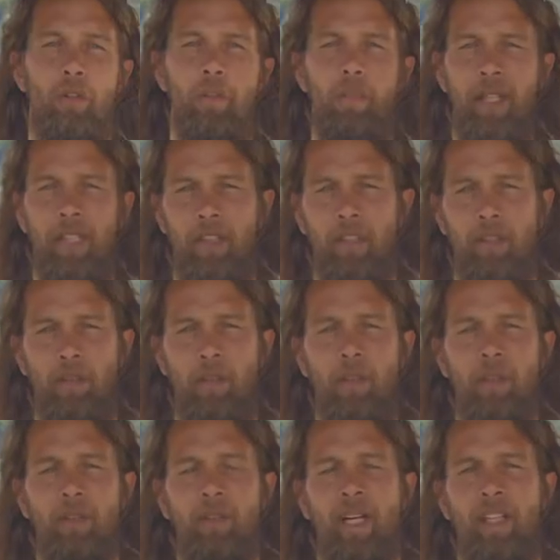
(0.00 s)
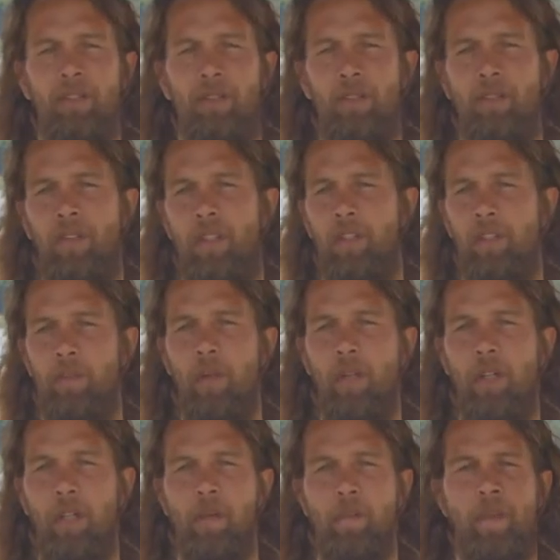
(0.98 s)
should pick this model as your first
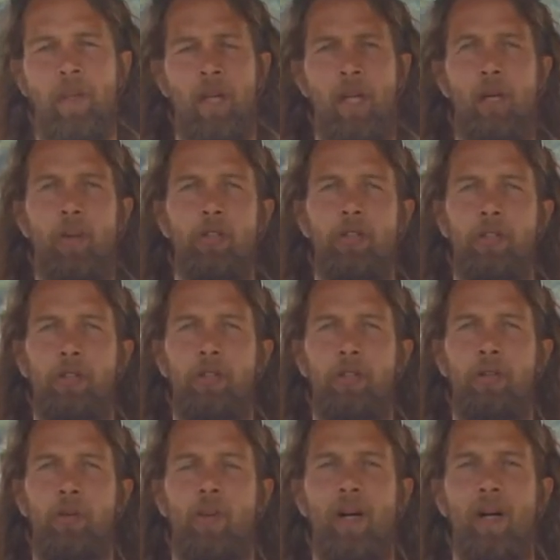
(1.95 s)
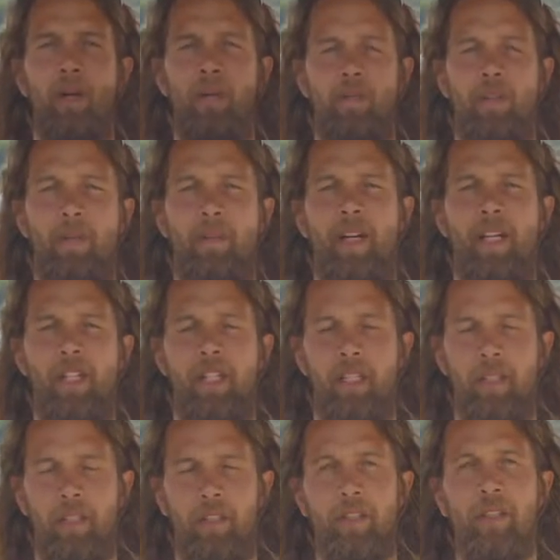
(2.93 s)
board. It will suit you well for many
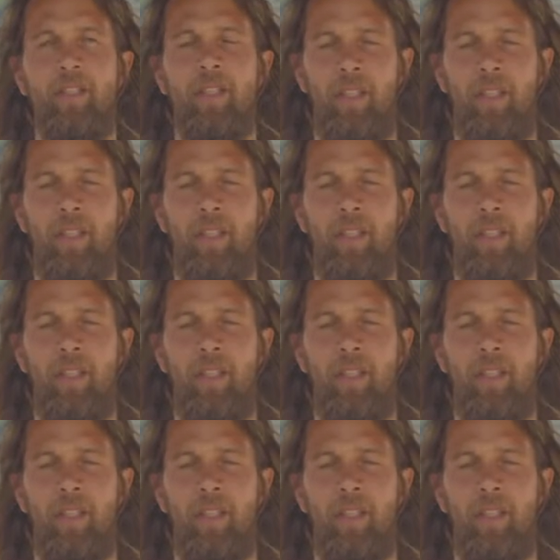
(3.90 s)
years.